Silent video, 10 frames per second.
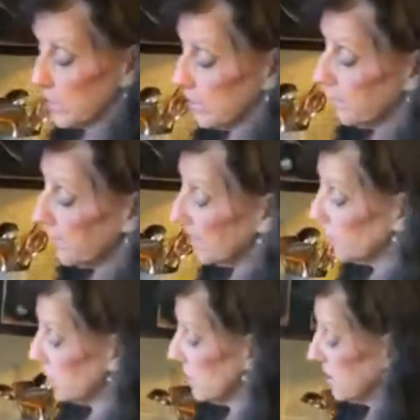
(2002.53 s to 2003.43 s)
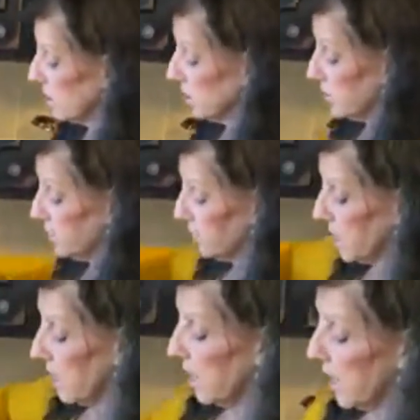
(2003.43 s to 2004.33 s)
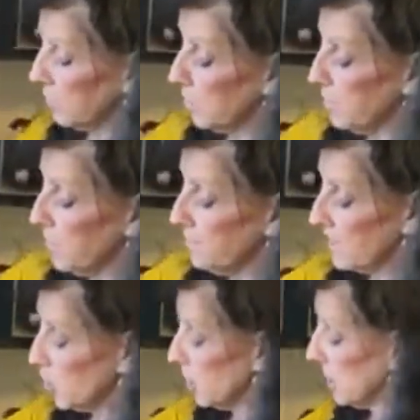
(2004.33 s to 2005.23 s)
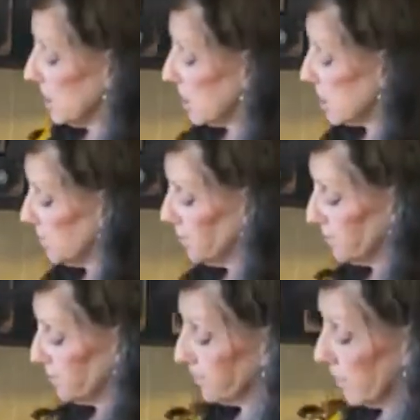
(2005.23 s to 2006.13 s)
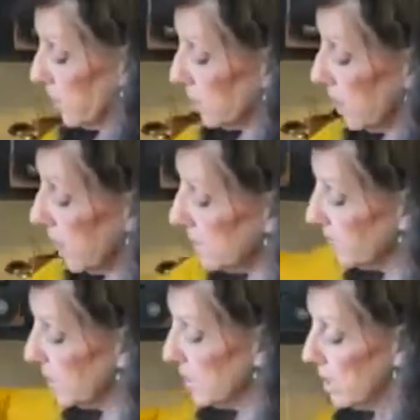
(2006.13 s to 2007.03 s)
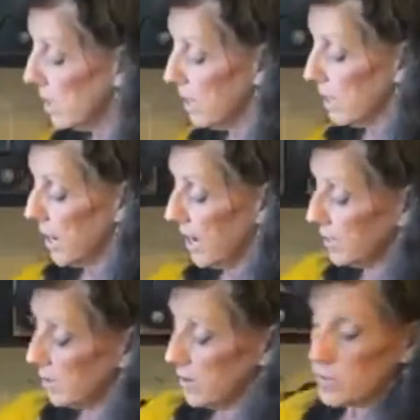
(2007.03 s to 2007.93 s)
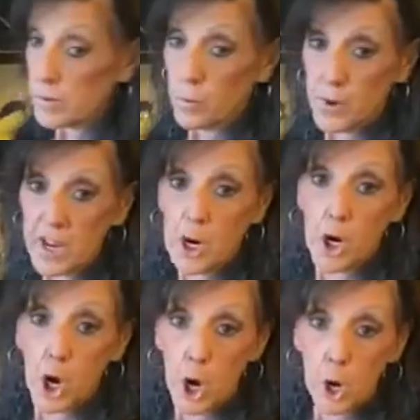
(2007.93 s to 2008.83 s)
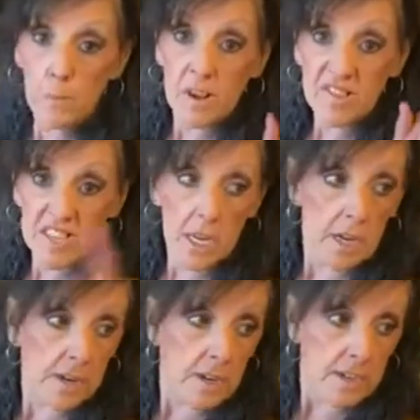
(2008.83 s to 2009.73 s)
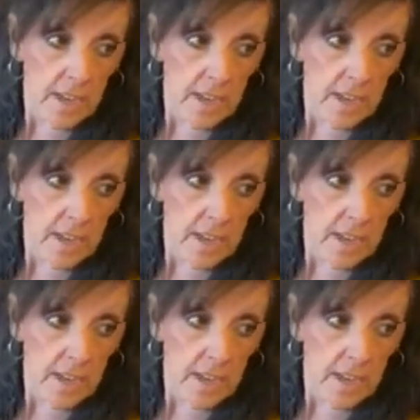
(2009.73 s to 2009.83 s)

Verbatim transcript: in the veggies here, I'm gonna put my cheese, okay? And we are almost done,